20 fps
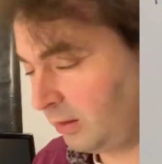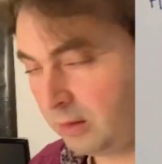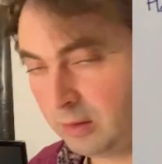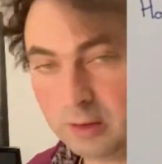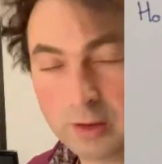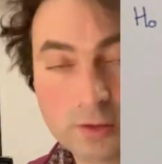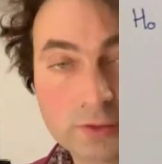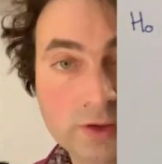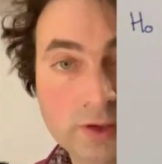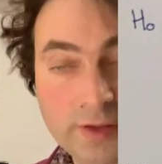
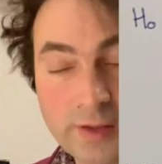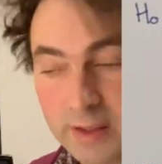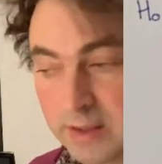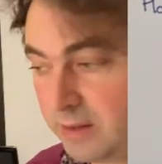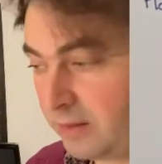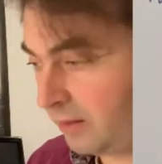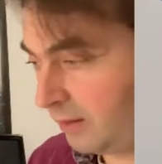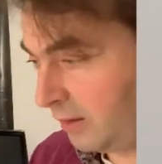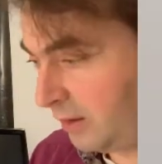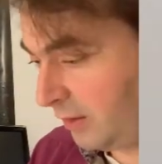of the
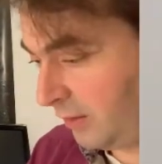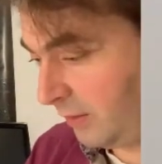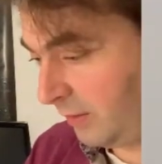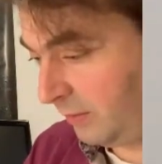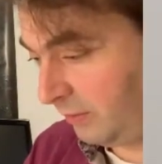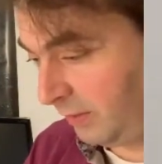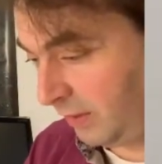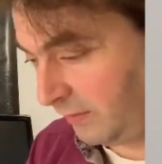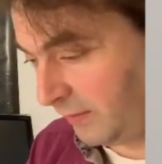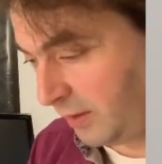distance
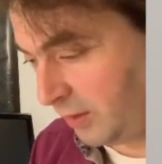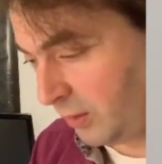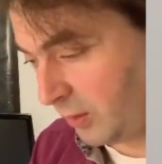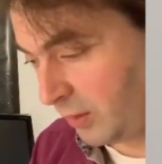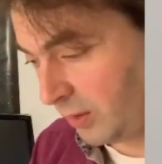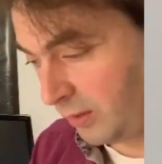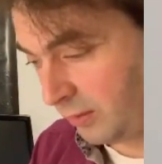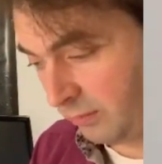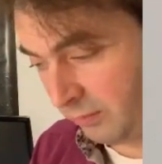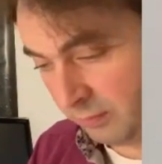with
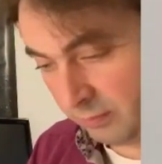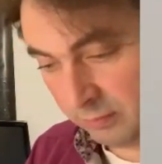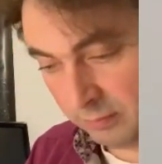which